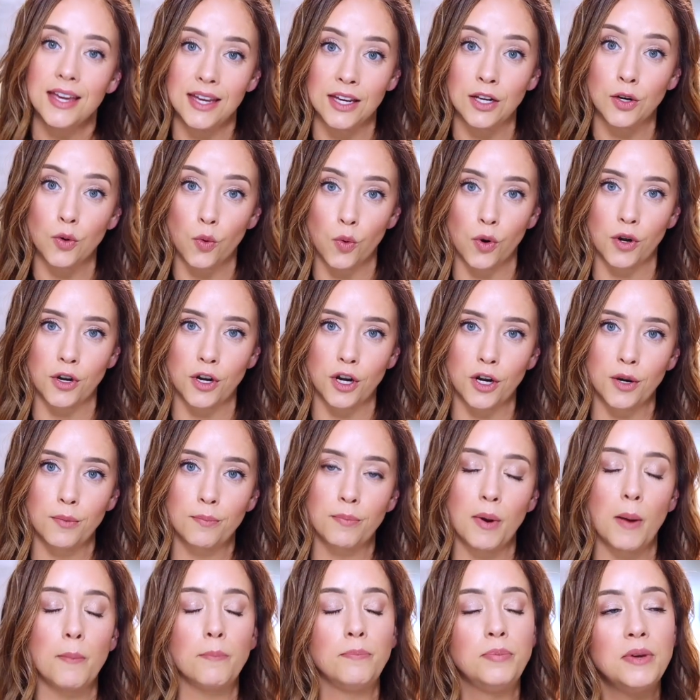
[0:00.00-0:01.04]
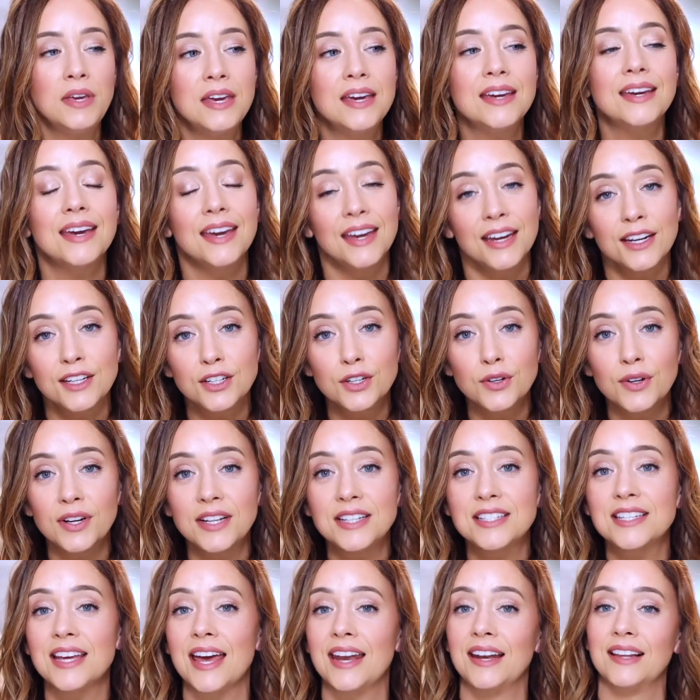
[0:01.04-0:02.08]
in order. But being
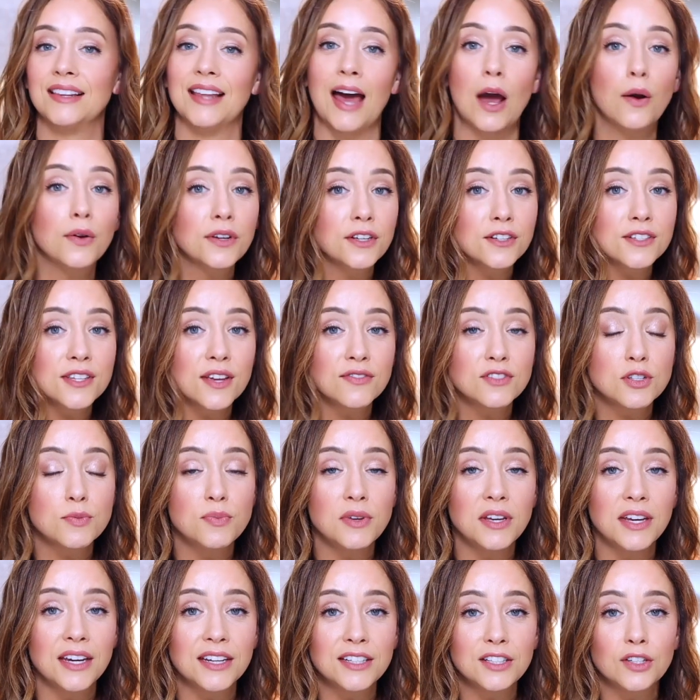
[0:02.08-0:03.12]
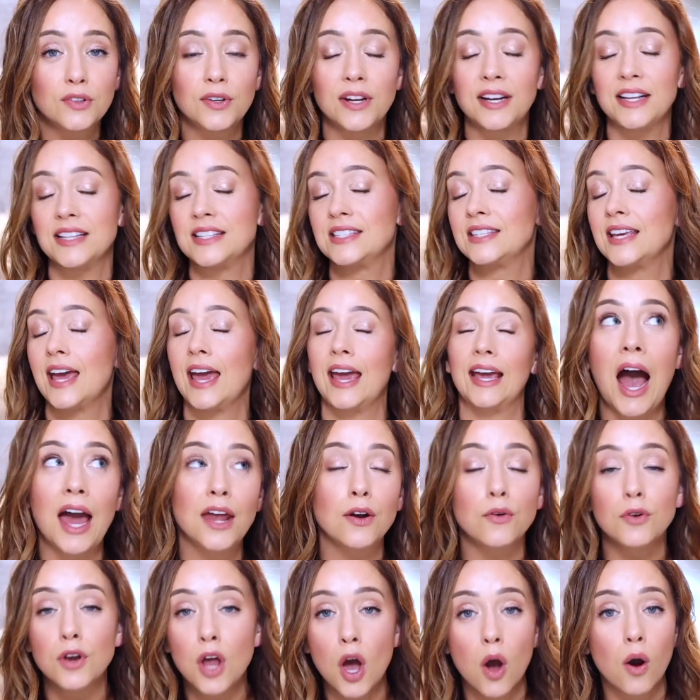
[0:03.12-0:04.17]
ignorant and allowing yourself to be ignorant and saying, I
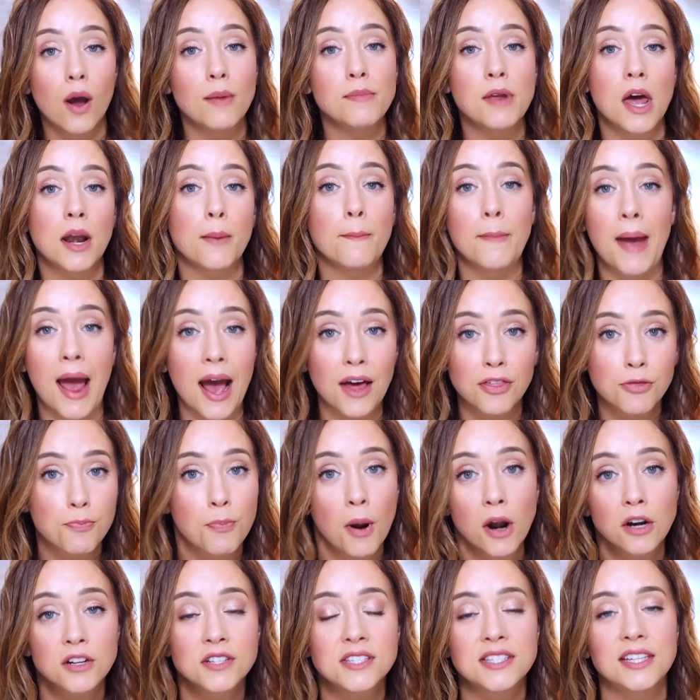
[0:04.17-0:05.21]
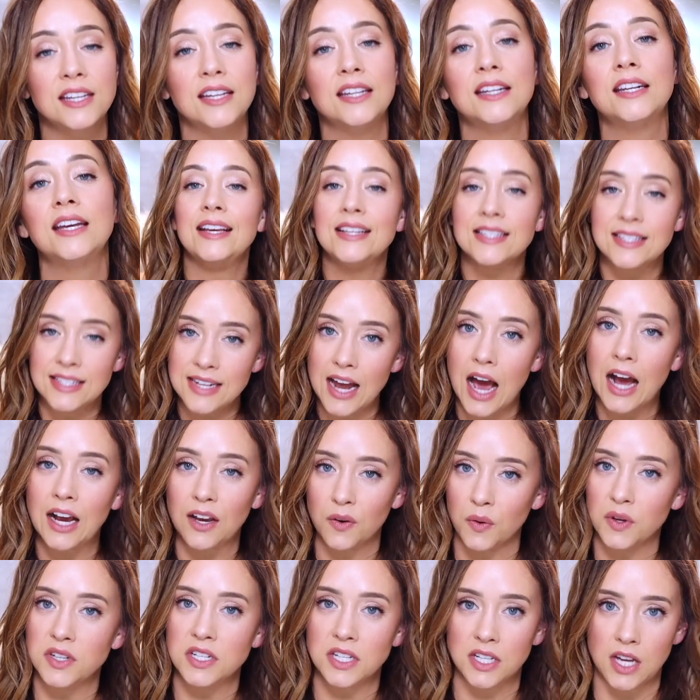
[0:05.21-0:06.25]
don't know, I'm not a math person, is not
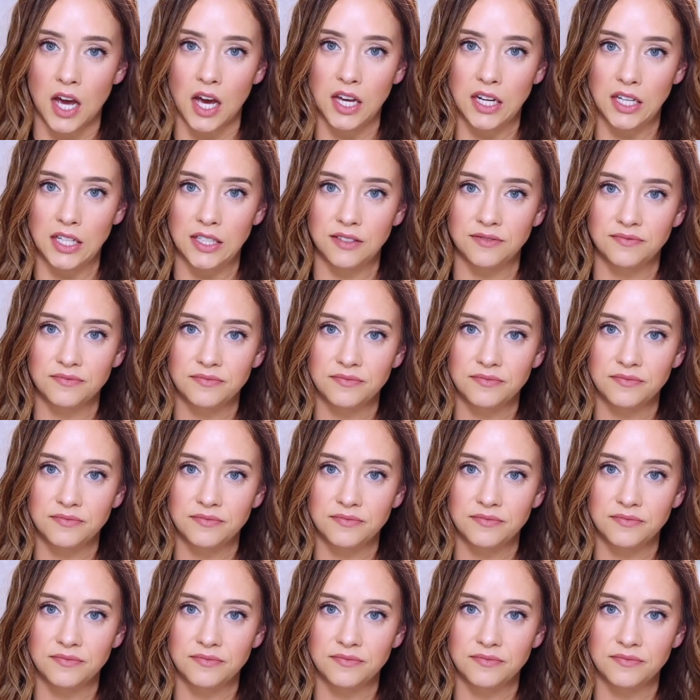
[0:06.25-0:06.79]
going to cut it.